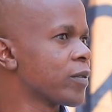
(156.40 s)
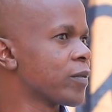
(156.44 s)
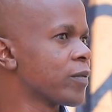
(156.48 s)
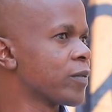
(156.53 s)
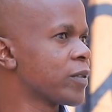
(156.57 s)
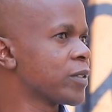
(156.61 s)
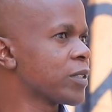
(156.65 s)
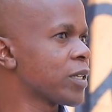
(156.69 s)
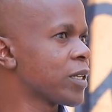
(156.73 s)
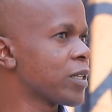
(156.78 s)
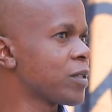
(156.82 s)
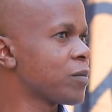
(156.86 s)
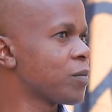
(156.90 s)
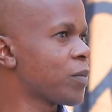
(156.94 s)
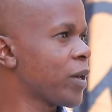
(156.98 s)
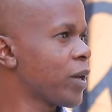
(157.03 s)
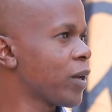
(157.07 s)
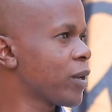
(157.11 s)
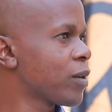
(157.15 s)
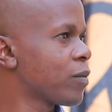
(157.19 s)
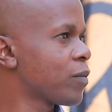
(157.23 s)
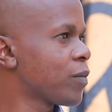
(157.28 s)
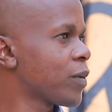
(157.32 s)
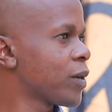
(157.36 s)
visually
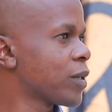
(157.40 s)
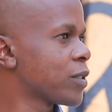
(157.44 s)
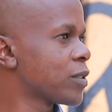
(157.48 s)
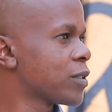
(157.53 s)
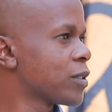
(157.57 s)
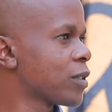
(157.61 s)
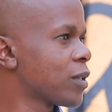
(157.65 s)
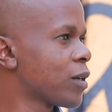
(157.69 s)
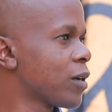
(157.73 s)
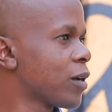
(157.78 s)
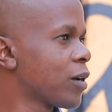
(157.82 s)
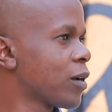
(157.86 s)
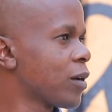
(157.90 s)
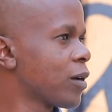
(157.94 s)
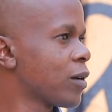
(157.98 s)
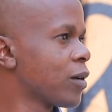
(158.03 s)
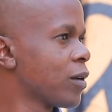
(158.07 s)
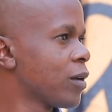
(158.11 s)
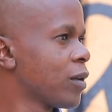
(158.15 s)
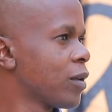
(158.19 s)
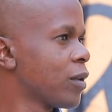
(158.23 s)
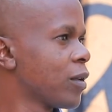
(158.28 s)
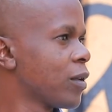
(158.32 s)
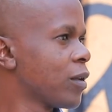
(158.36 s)
impaired, but
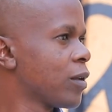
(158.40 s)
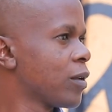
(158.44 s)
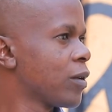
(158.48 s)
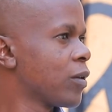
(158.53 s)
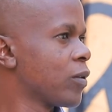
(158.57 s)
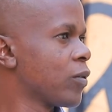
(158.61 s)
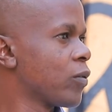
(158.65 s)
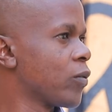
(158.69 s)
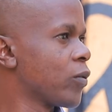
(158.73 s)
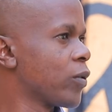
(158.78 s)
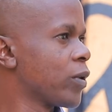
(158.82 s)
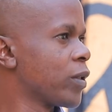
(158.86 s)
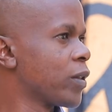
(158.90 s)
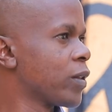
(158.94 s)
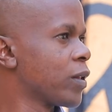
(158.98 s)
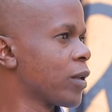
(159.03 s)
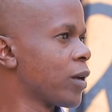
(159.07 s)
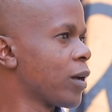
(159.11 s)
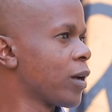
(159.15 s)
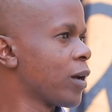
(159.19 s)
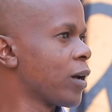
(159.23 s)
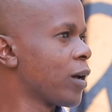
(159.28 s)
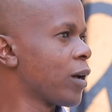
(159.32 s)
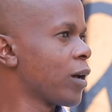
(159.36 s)
with
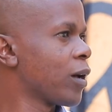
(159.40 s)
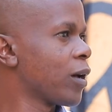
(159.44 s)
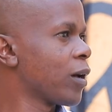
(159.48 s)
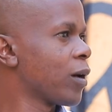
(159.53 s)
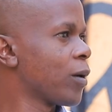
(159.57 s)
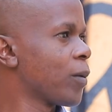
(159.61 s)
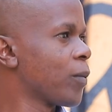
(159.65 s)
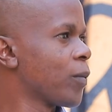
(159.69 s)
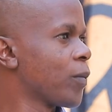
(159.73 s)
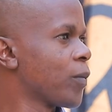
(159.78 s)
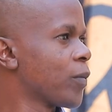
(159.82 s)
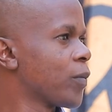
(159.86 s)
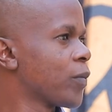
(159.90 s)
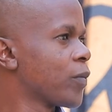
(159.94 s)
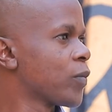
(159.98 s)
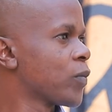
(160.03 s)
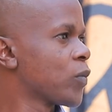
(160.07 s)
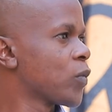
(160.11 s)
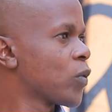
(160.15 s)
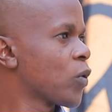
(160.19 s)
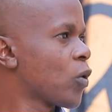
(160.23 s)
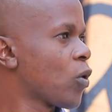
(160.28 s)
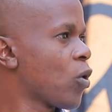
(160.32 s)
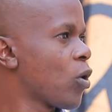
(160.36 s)

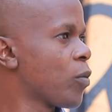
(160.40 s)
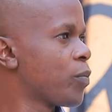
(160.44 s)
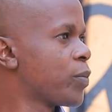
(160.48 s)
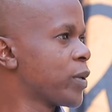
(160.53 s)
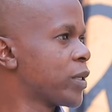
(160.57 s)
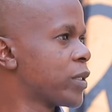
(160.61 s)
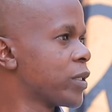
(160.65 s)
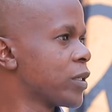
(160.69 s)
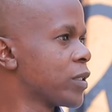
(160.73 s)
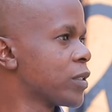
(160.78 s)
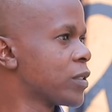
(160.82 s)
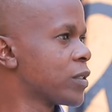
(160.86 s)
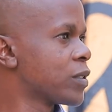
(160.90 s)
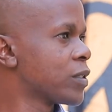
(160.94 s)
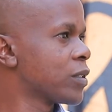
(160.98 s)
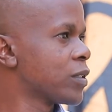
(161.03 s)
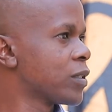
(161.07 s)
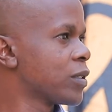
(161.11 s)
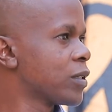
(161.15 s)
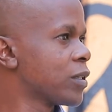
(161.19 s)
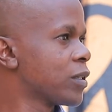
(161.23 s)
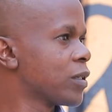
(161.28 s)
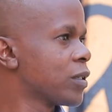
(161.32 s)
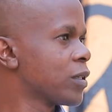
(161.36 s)

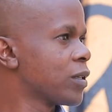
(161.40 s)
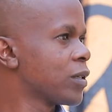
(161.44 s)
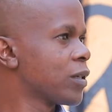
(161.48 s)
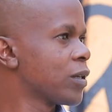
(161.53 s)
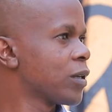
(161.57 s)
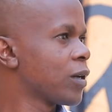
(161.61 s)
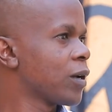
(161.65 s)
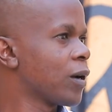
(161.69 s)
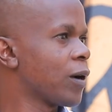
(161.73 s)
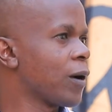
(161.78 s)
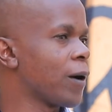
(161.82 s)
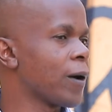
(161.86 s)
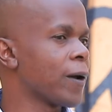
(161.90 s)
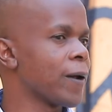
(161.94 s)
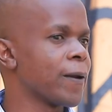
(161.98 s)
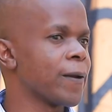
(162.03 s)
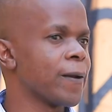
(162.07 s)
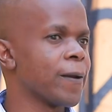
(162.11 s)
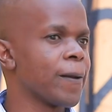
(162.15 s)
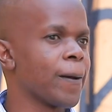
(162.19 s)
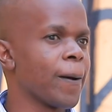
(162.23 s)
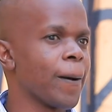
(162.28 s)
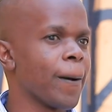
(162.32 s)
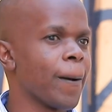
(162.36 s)
competency
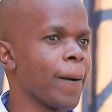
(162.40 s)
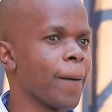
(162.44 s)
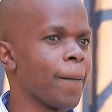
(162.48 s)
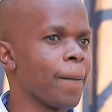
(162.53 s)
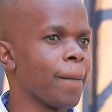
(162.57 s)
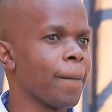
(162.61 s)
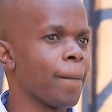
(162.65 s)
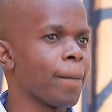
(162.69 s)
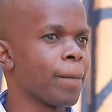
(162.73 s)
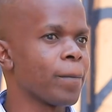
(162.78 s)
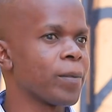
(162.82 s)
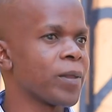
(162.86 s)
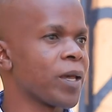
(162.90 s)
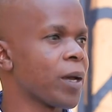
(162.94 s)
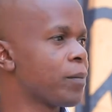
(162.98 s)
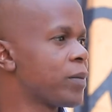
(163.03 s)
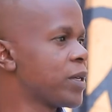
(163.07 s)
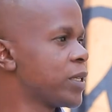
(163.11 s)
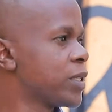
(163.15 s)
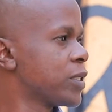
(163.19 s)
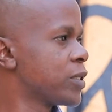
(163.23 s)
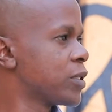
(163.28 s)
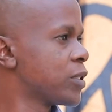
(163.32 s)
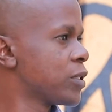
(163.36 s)
and
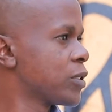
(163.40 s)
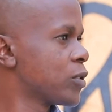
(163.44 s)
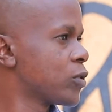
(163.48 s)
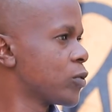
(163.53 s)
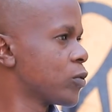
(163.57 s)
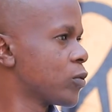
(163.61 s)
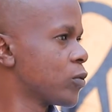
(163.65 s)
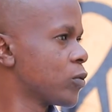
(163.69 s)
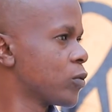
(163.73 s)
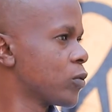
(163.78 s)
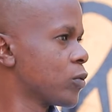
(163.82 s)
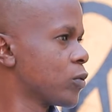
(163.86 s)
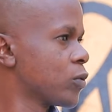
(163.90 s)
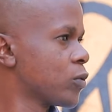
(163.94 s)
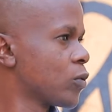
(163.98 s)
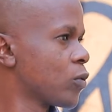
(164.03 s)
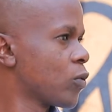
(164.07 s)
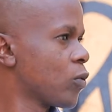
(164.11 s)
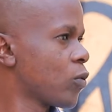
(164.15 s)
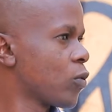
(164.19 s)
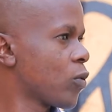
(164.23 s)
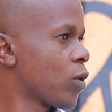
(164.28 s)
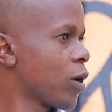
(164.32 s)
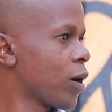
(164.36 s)
ability to
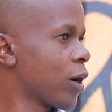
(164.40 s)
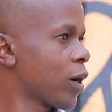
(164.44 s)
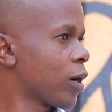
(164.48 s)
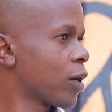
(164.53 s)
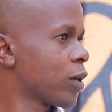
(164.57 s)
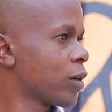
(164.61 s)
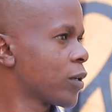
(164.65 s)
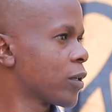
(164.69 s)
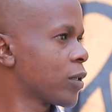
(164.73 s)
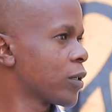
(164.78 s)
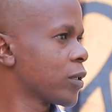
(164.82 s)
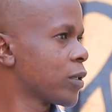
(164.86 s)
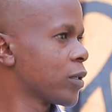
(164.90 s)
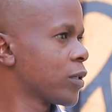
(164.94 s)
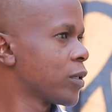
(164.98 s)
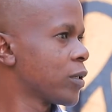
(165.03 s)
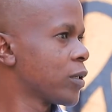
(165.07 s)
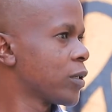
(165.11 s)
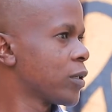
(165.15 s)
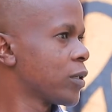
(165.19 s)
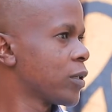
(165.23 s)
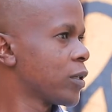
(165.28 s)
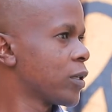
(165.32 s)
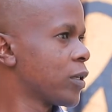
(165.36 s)
work
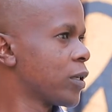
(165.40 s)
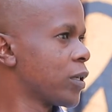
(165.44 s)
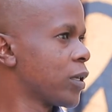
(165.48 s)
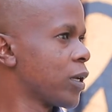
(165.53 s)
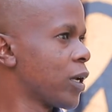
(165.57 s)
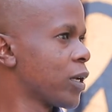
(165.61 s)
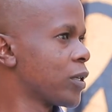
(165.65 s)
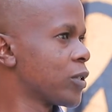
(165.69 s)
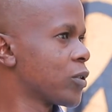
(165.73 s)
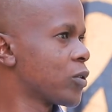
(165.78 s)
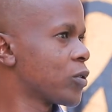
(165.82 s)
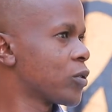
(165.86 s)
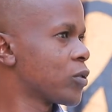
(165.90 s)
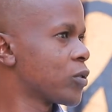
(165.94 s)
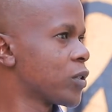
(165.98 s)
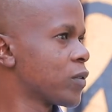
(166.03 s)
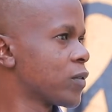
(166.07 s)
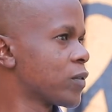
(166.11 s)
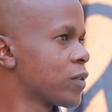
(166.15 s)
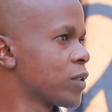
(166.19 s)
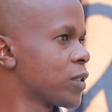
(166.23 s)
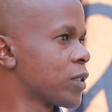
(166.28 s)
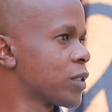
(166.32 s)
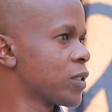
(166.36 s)
in an
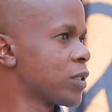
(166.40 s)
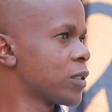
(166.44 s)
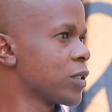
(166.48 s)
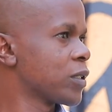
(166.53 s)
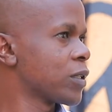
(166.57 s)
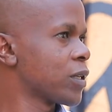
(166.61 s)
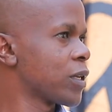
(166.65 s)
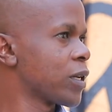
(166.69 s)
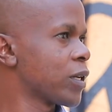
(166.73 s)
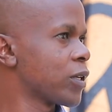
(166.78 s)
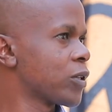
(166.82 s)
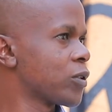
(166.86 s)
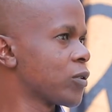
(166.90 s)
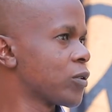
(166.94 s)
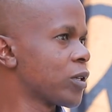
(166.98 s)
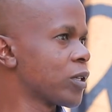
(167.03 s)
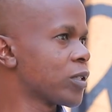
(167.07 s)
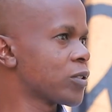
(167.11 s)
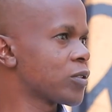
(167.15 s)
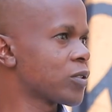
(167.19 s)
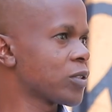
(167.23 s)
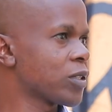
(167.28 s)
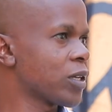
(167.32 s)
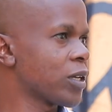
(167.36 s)
inclusive setting like
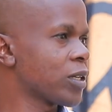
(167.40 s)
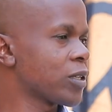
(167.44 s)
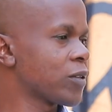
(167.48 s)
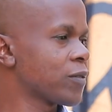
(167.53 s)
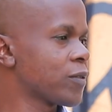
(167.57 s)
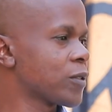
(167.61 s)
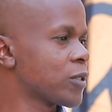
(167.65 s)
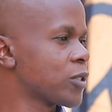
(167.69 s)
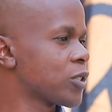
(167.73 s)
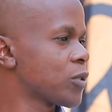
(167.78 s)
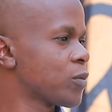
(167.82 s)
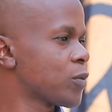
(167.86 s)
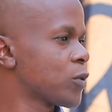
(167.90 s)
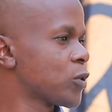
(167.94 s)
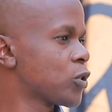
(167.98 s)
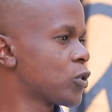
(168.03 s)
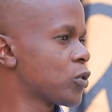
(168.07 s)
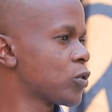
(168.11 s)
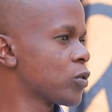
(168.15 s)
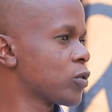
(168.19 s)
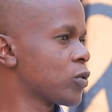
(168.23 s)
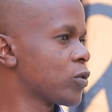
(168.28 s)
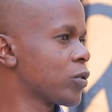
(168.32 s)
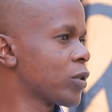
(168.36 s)
Uganda Society for Disabled
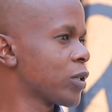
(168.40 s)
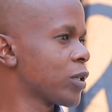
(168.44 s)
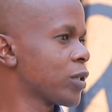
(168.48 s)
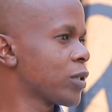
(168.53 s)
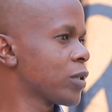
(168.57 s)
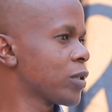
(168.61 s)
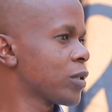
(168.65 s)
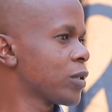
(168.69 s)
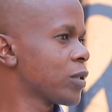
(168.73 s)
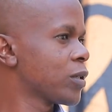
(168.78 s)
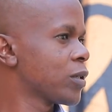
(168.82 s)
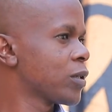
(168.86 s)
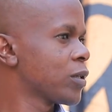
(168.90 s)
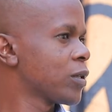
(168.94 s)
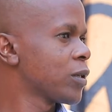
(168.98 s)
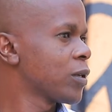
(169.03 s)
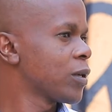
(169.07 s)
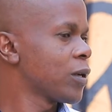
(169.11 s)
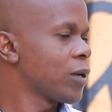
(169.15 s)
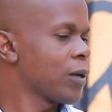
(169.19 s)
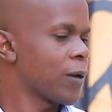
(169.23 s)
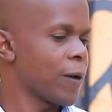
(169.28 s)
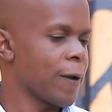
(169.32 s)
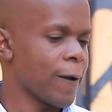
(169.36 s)
Children.
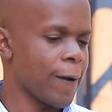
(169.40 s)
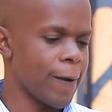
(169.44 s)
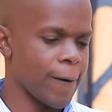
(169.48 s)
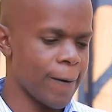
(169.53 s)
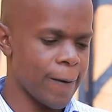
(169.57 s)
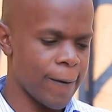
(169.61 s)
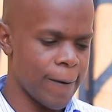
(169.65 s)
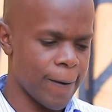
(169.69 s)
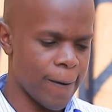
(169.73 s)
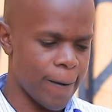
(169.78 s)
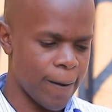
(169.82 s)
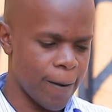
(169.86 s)
And